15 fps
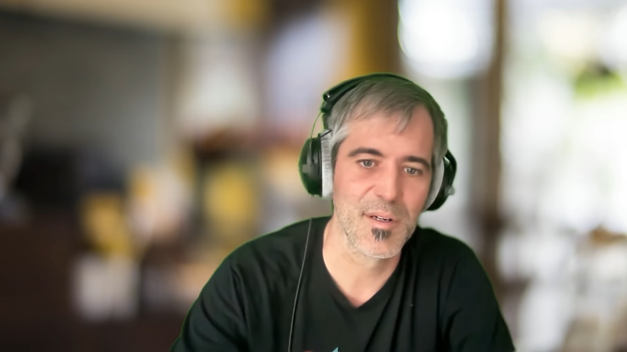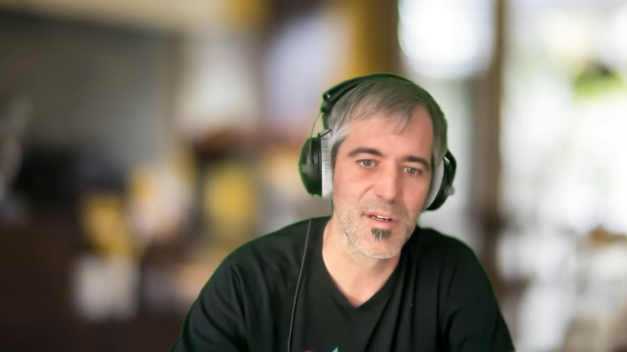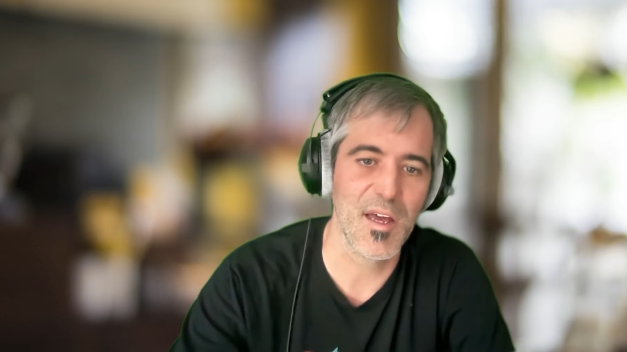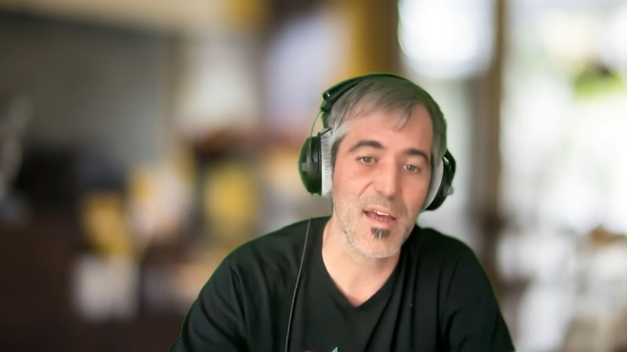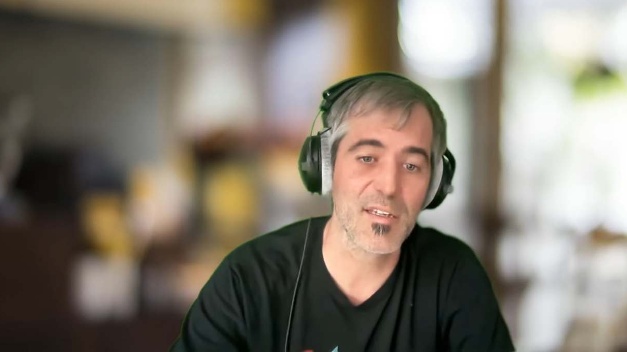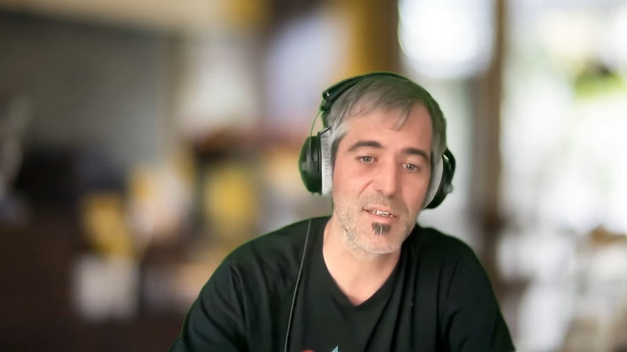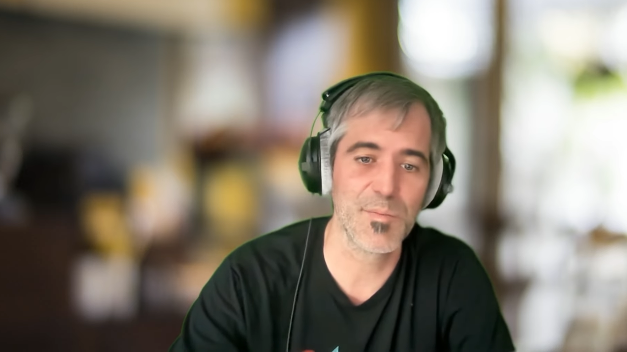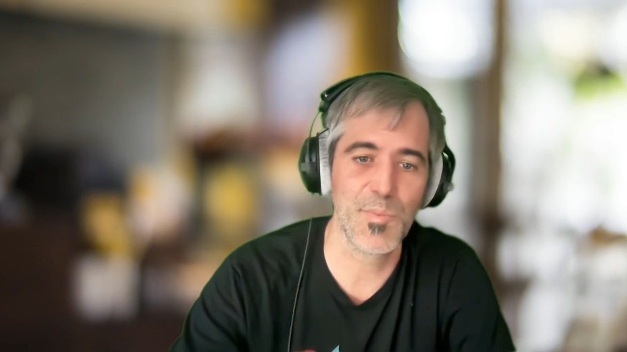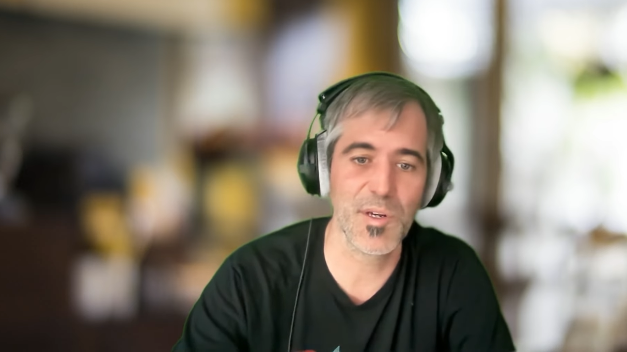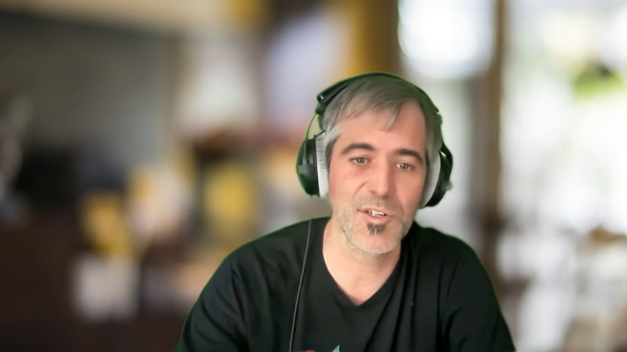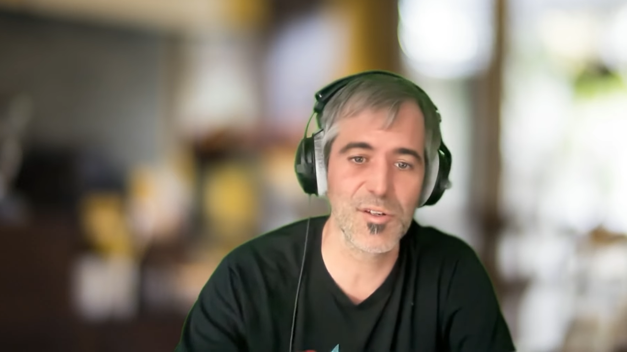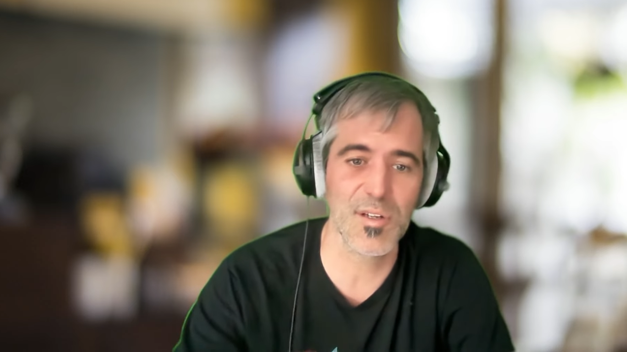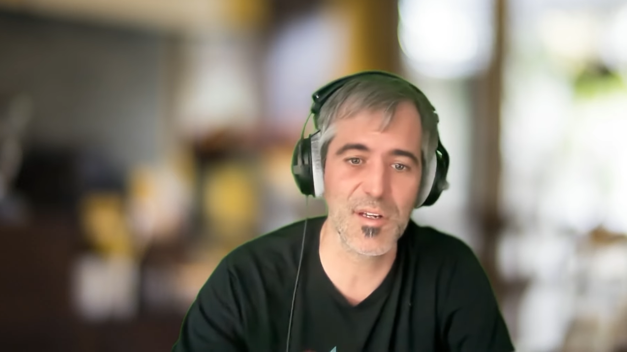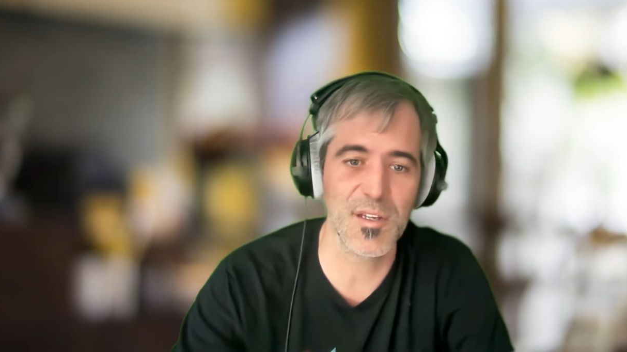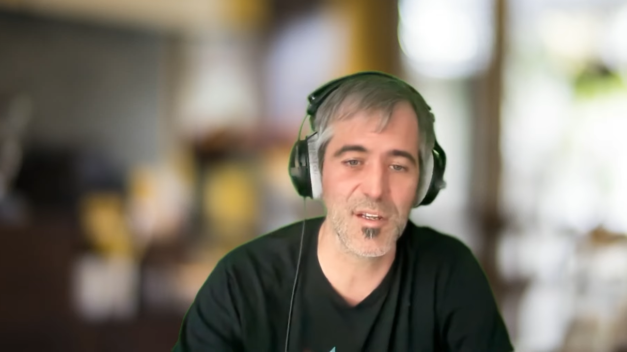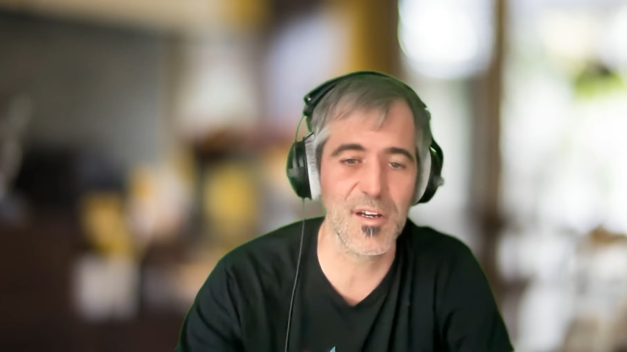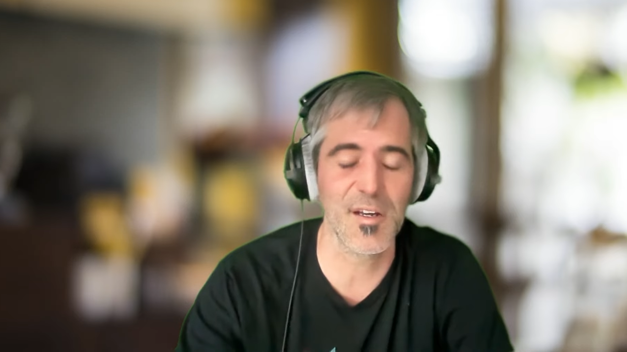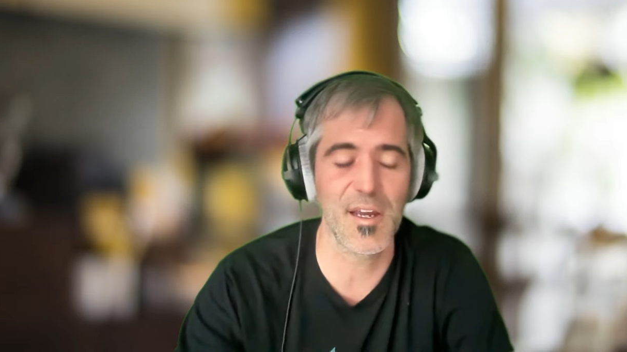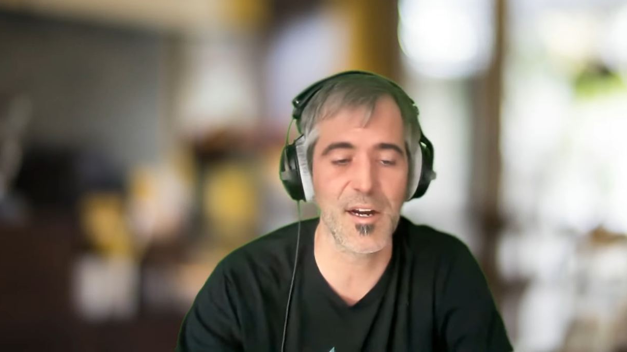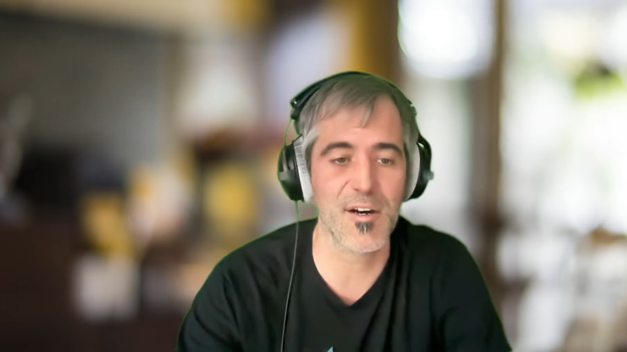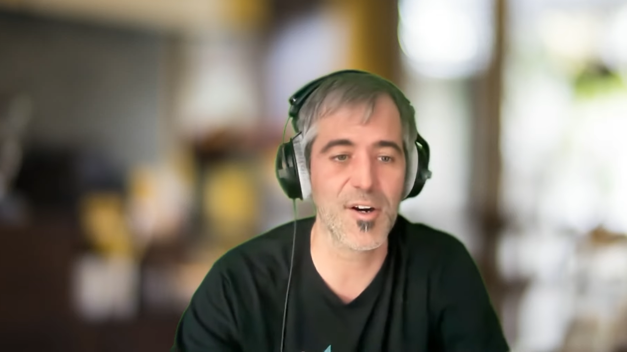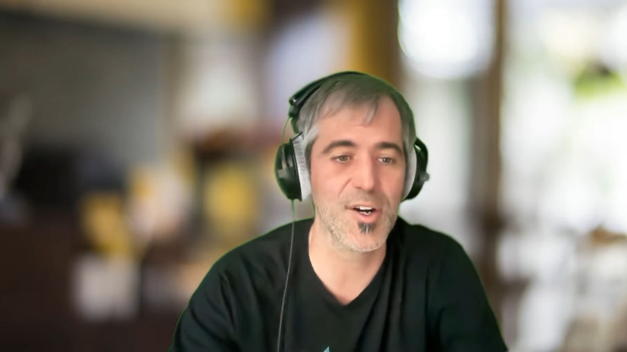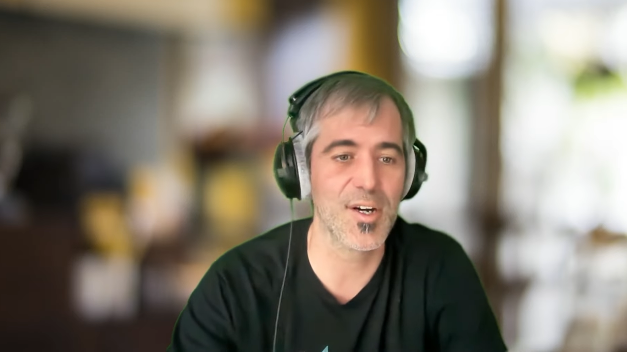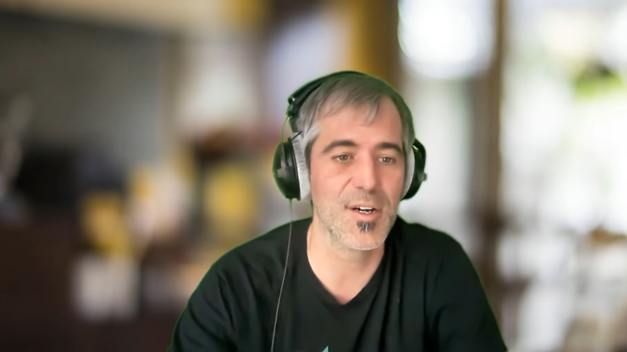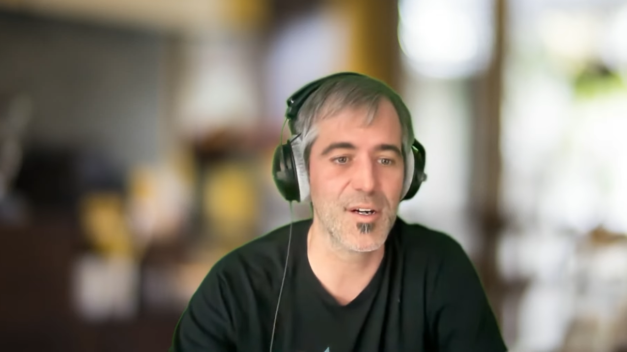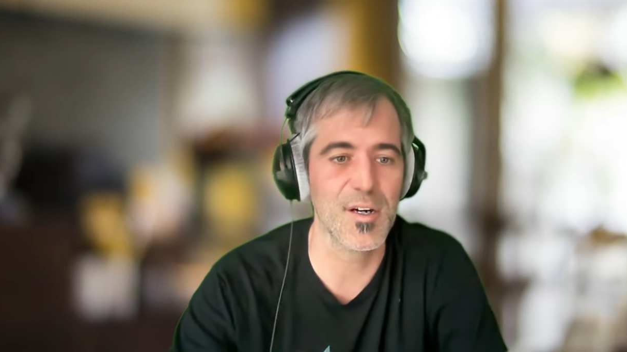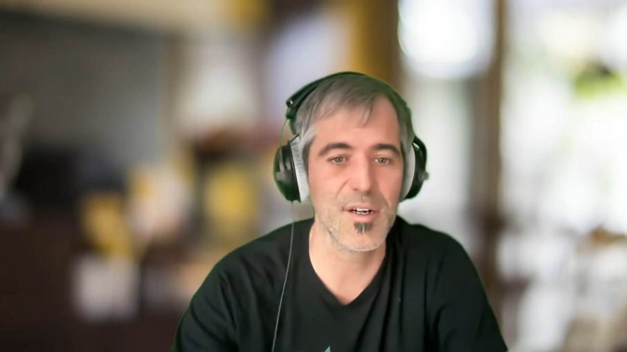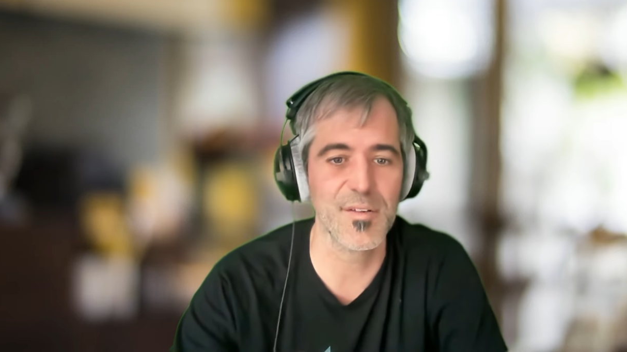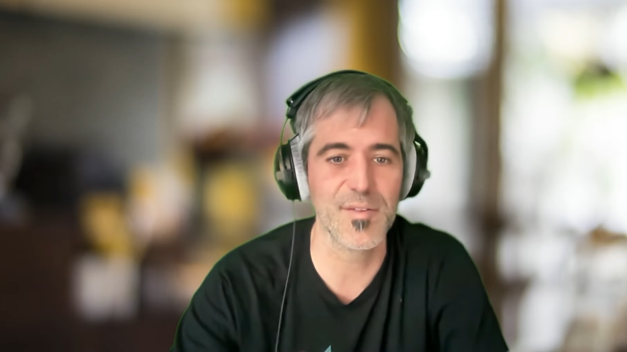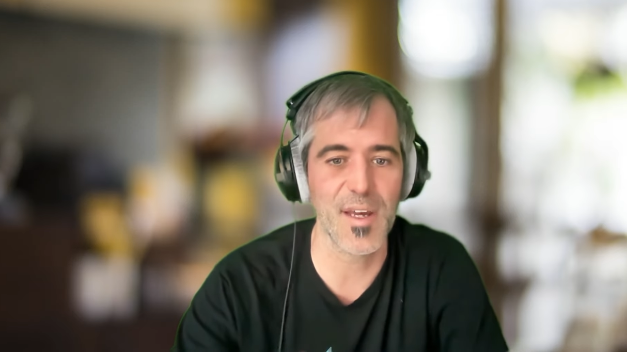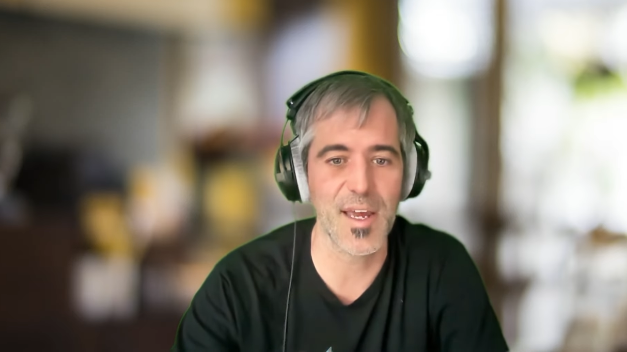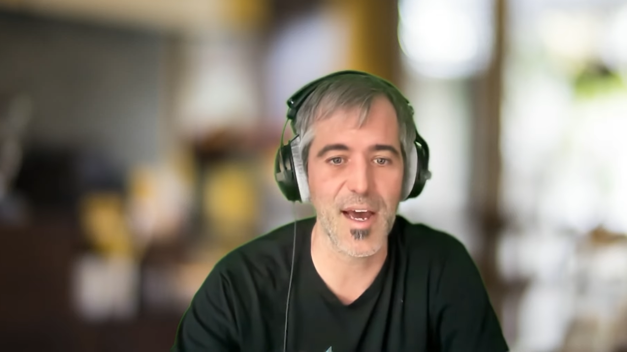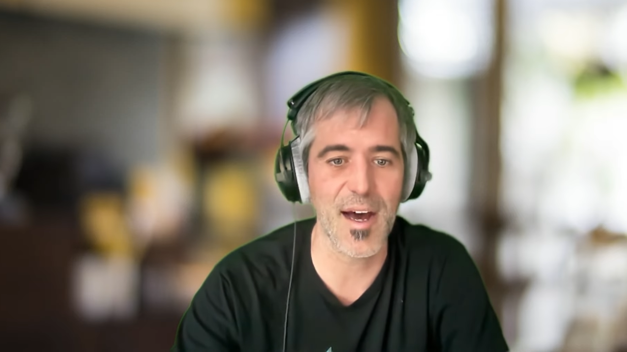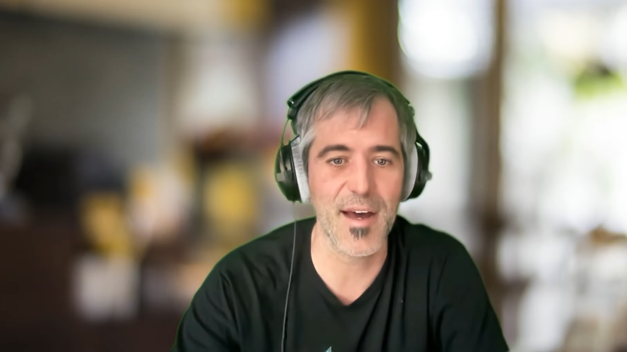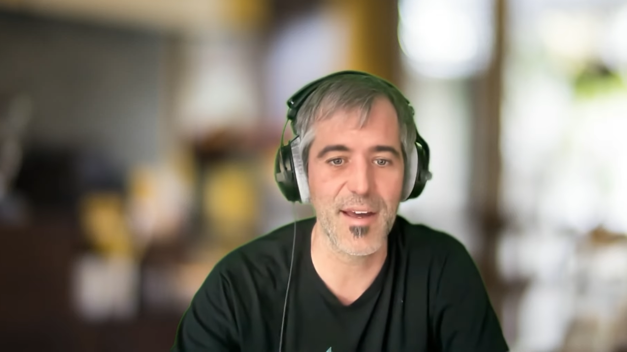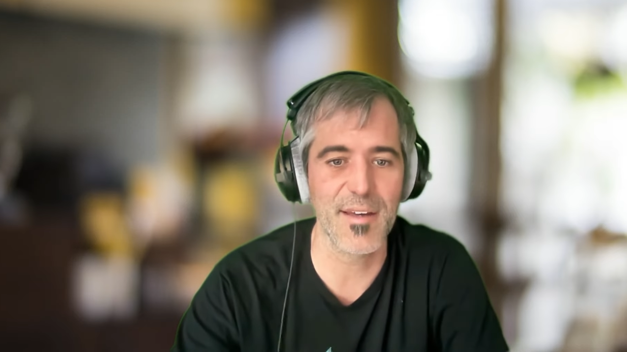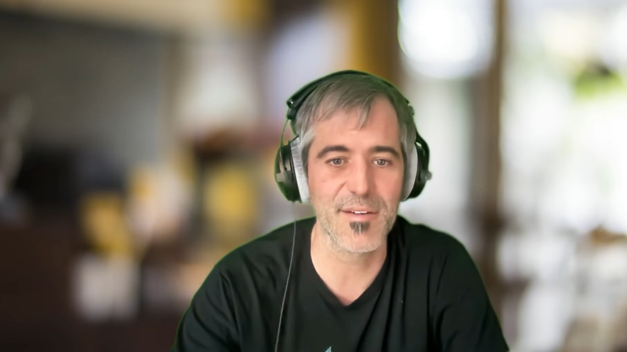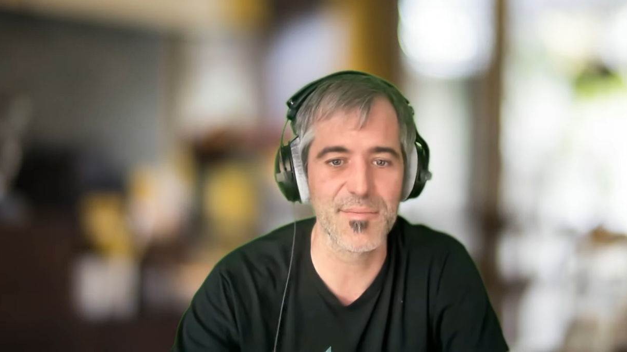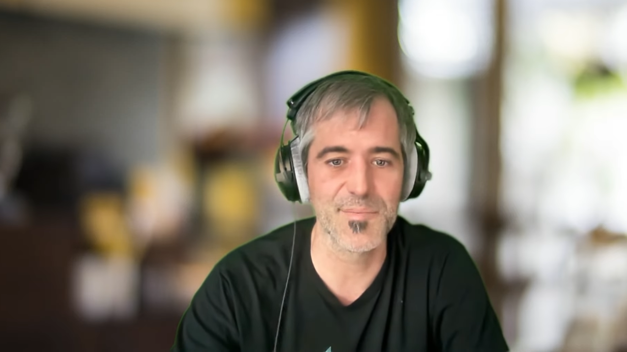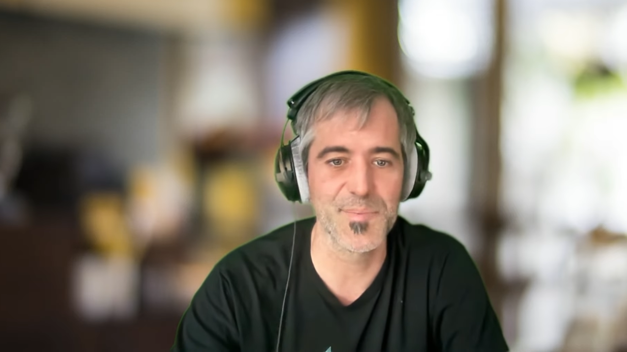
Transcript: especially in the era of AI.